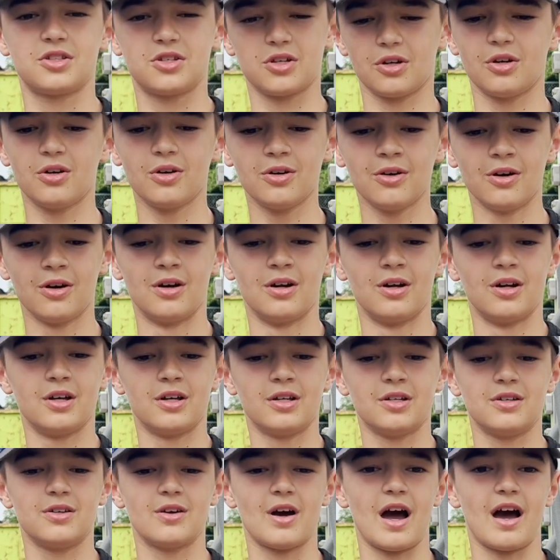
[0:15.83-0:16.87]
2.
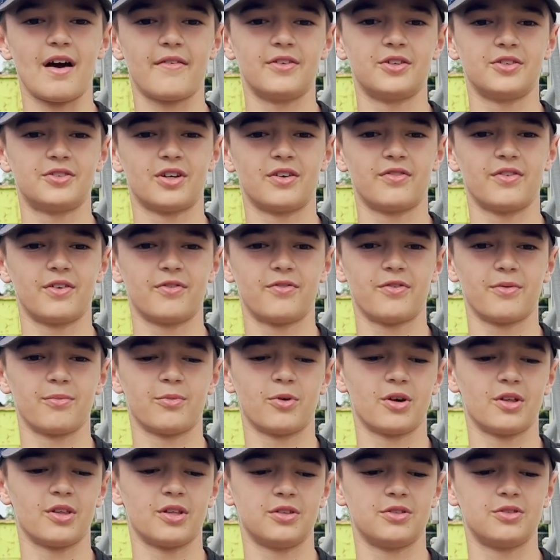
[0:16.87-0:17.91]
You haven't driven for
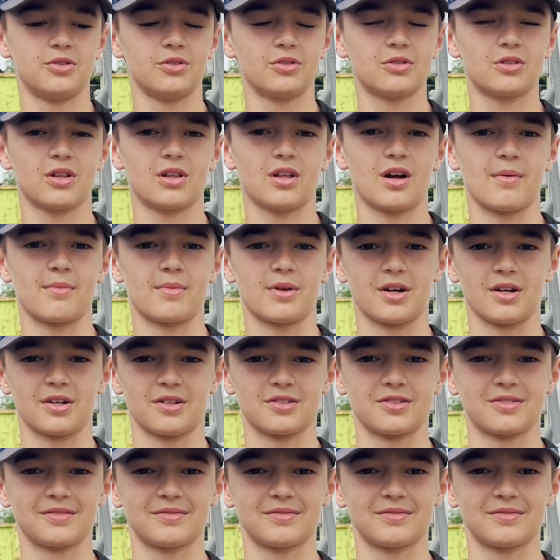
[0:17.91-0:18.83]
more than 2 kilometers.